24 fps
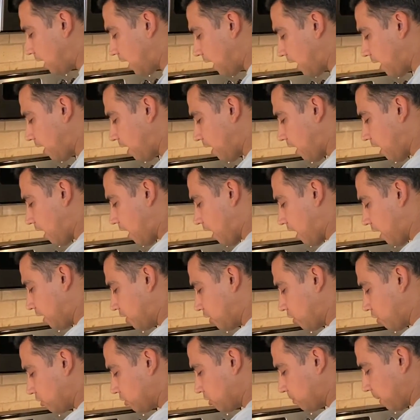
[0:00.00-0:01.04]
I
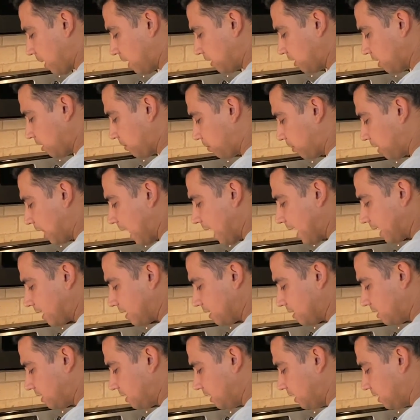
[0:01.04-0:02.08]
noticed about the
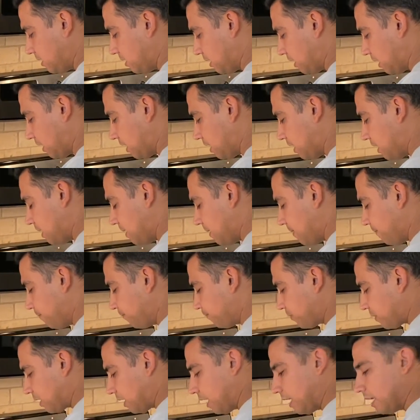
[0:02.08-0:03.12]
blackened seasoning
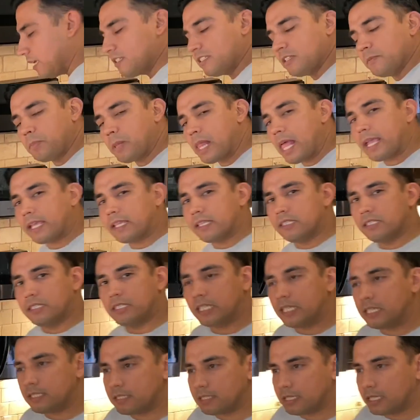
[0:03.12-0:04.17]
is the blackened
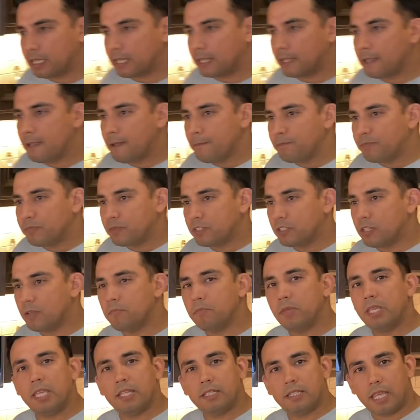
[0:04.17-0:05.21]
seasoning, to
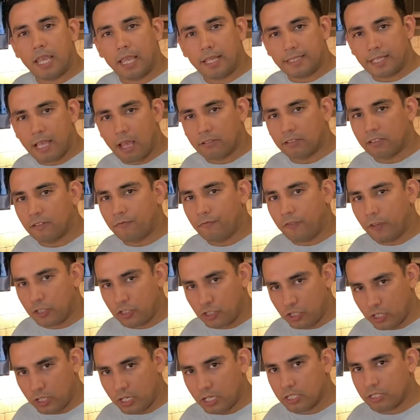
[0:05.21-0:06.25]
me, takes out the
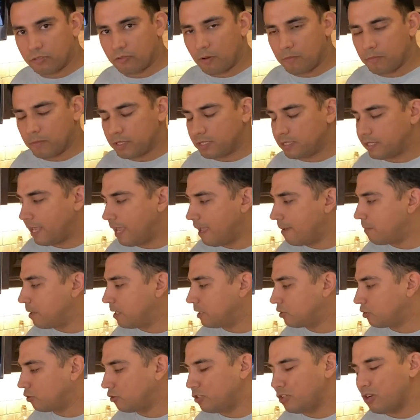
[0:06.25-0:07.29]
fishiness from the salmon.
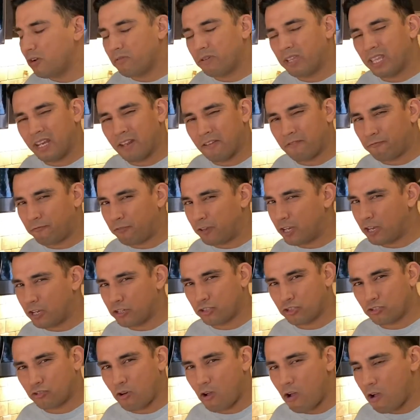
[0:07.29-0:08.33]
So you don't get a
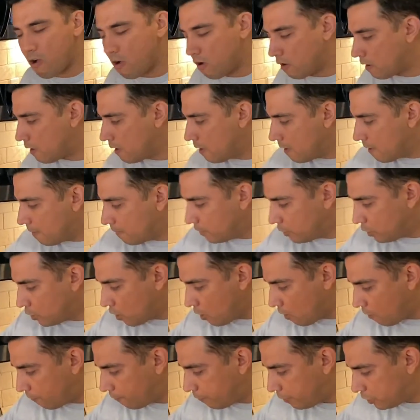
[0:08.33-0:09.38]
strong,
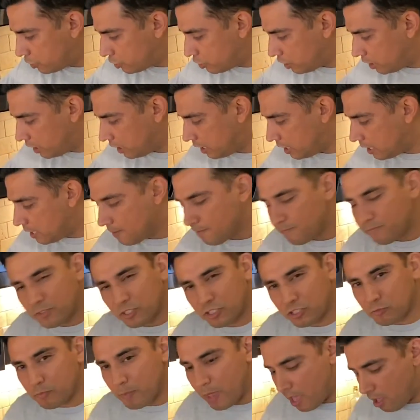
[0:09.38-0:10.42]
fishy
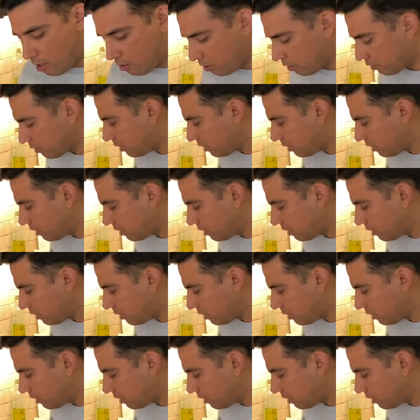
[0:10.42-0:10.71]
smell or